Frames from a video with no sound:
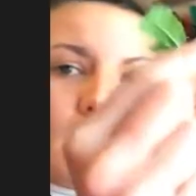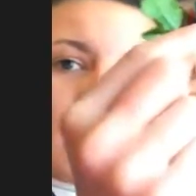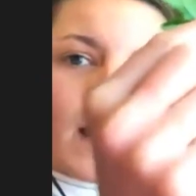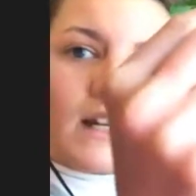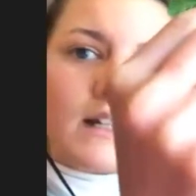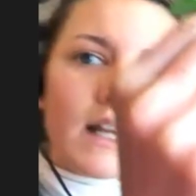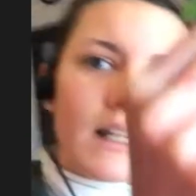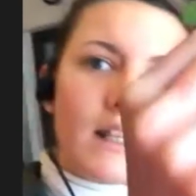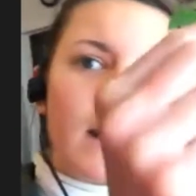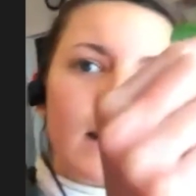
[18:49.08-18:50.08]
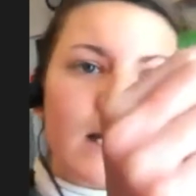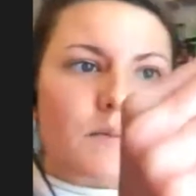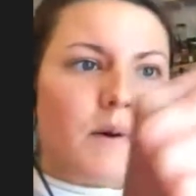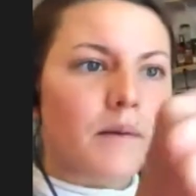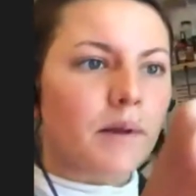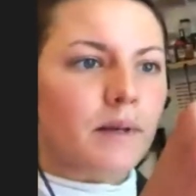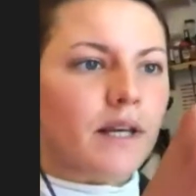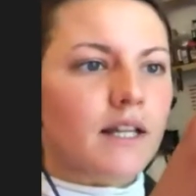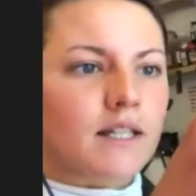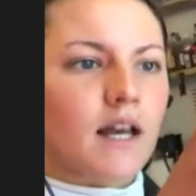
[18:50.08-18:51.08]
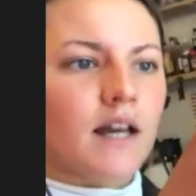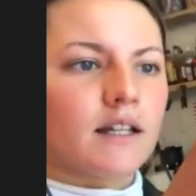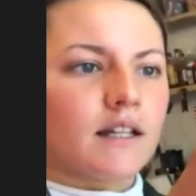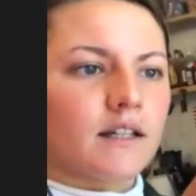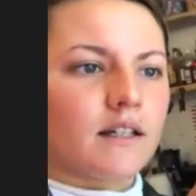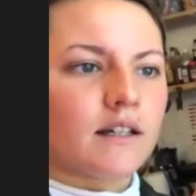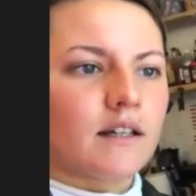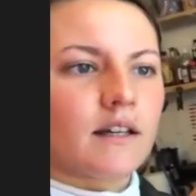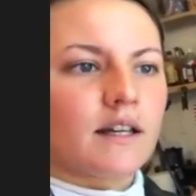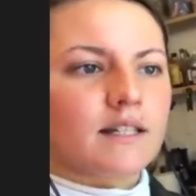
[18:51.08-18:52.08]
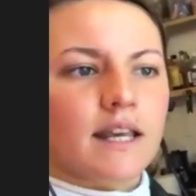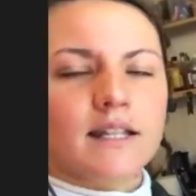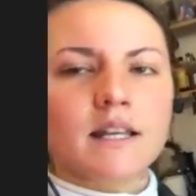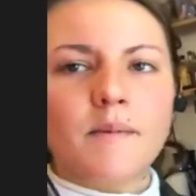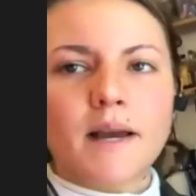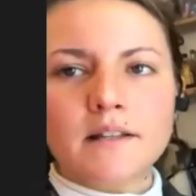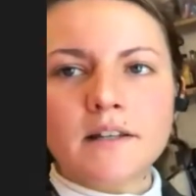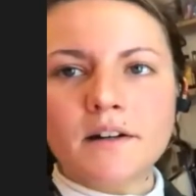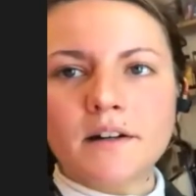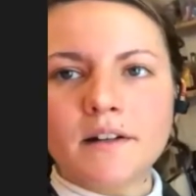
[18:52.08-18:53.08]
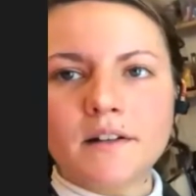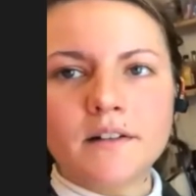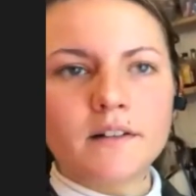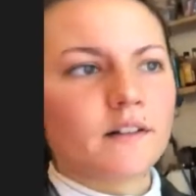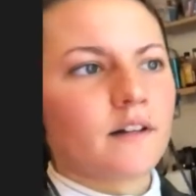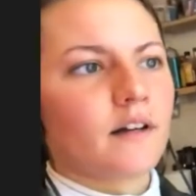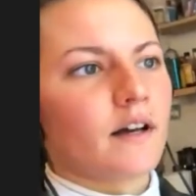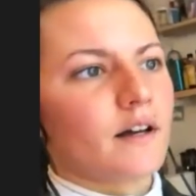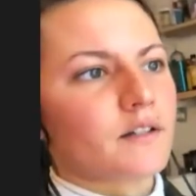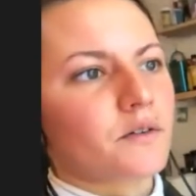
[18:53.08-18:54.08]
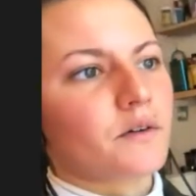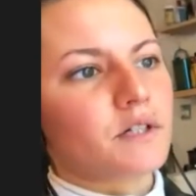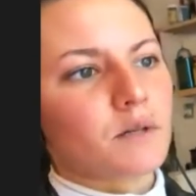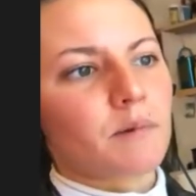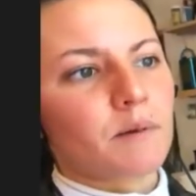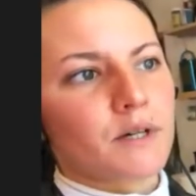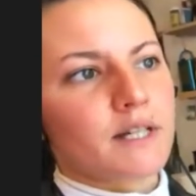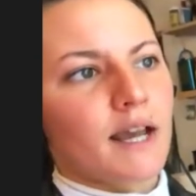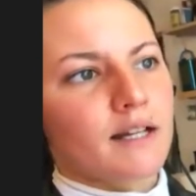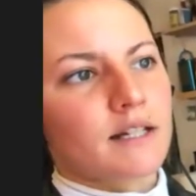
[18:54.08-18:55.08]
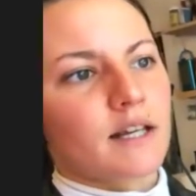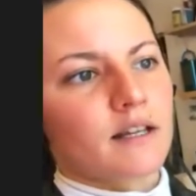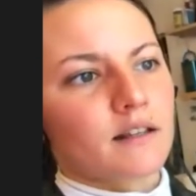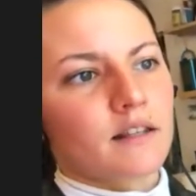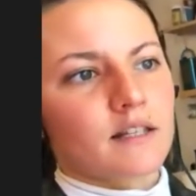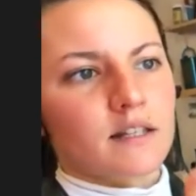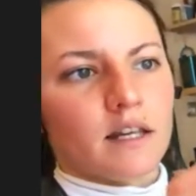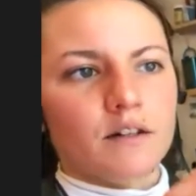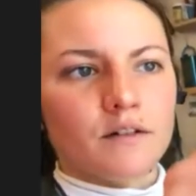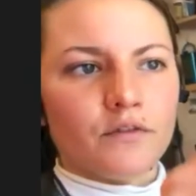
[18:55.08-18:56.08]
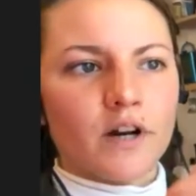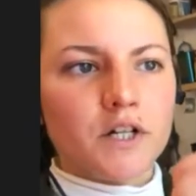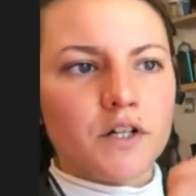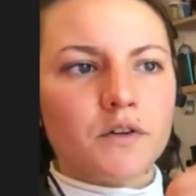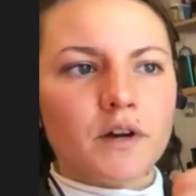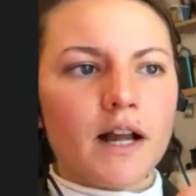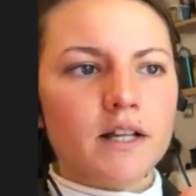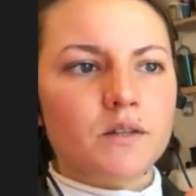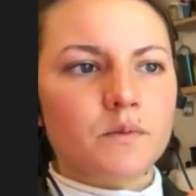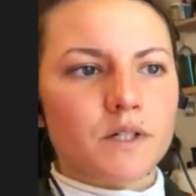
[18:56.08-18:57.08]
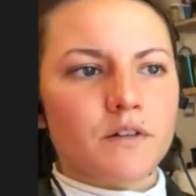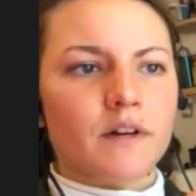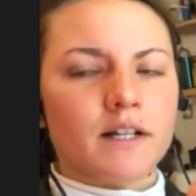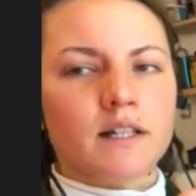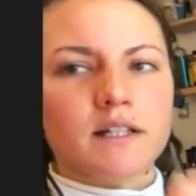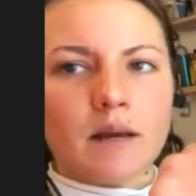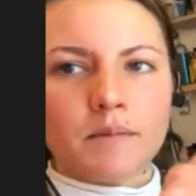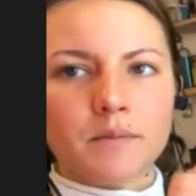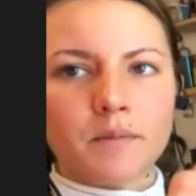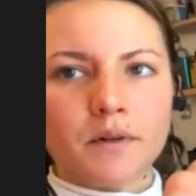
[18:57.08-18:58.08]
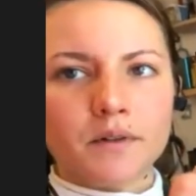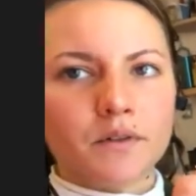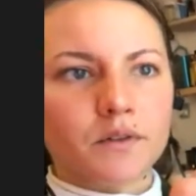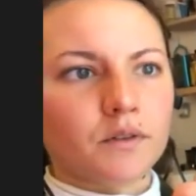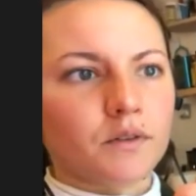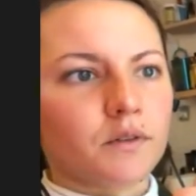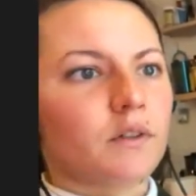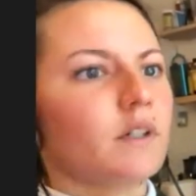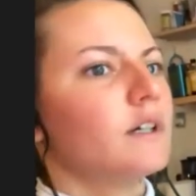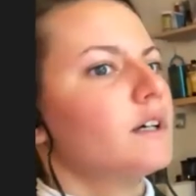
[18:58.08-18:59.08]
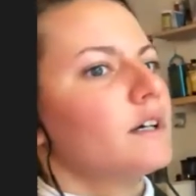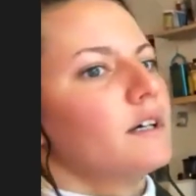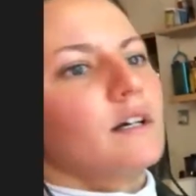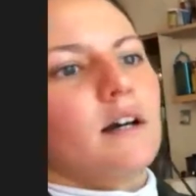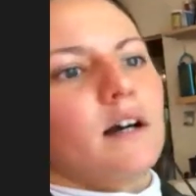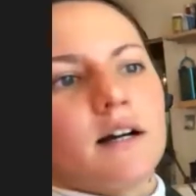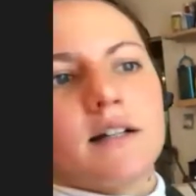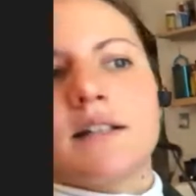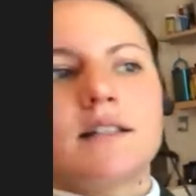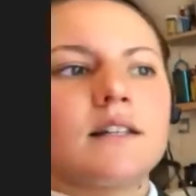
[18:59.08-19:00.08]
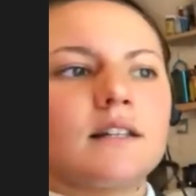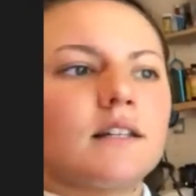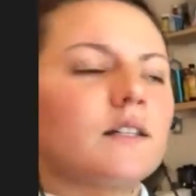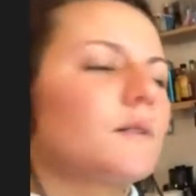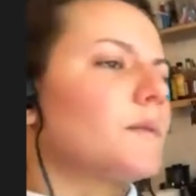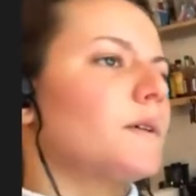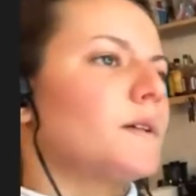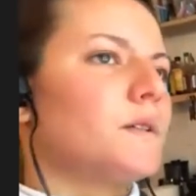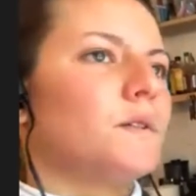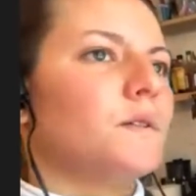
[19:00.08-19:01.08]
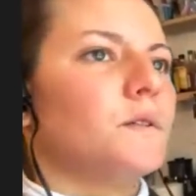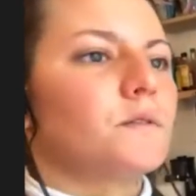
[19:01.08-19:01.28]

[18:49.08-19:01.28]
And I think that that's probably because honey is antibacterial. So it would just be protecting these like fresh new cuts, which are very susceptible to disease or to